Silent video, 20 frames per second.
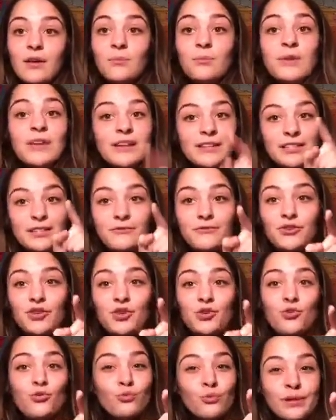Because if
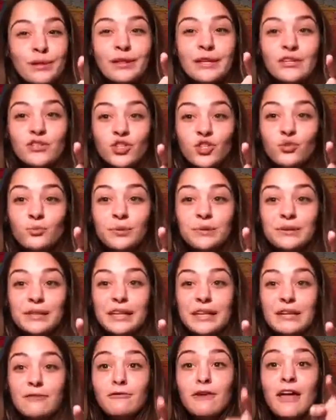you really do
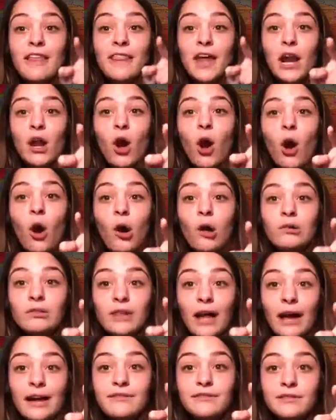believe that all
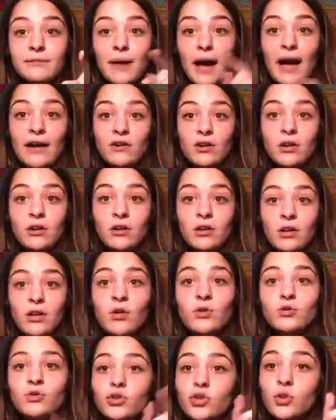lives matter,
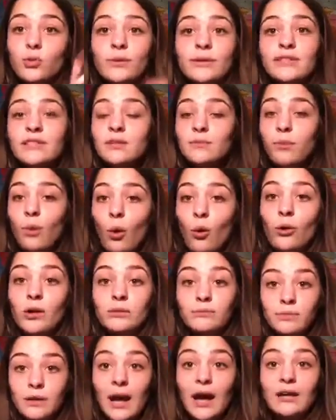you would
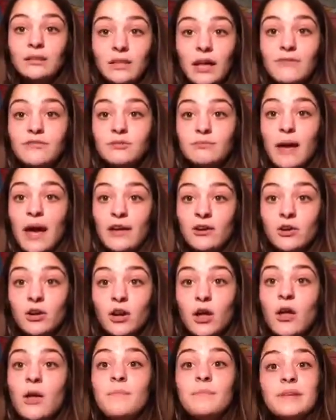support Black Lives Matter
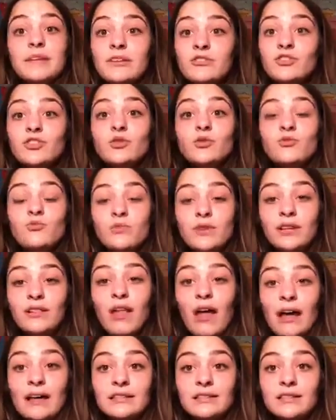because you'd
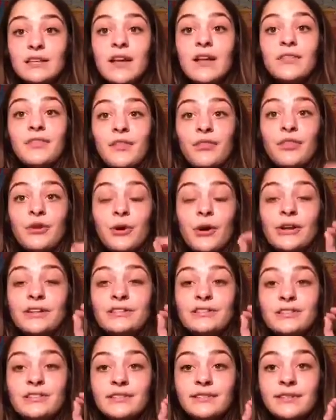realize that there
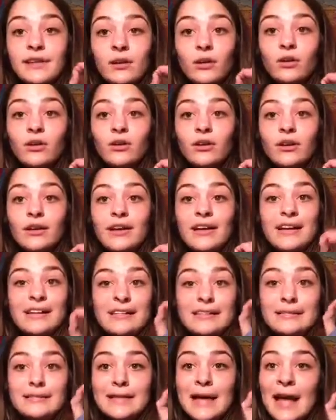is still
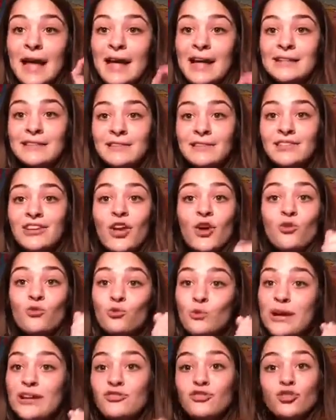an intense
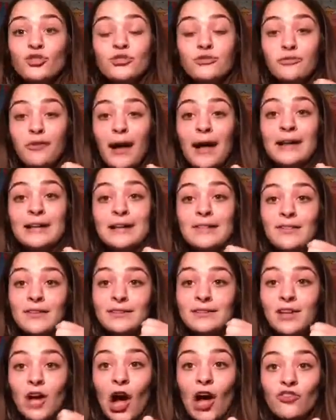racial divide in
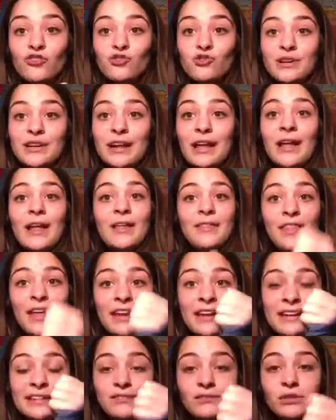this country
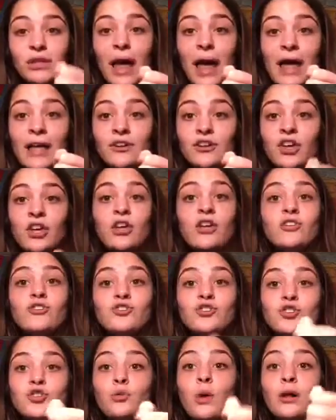that has led
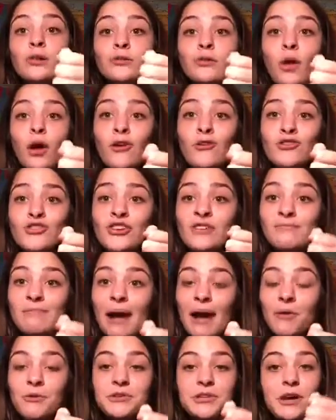to a large
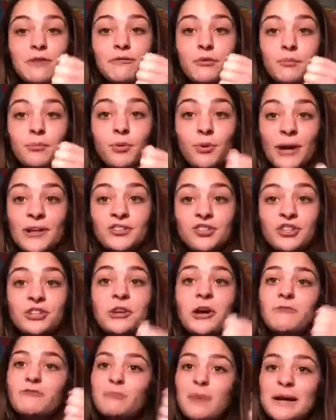amount of
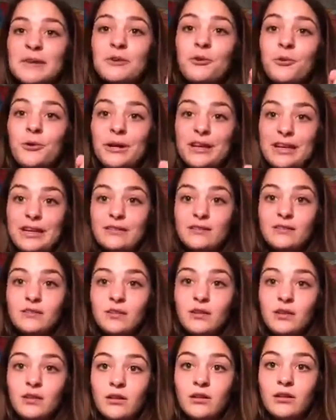oppression of minorities.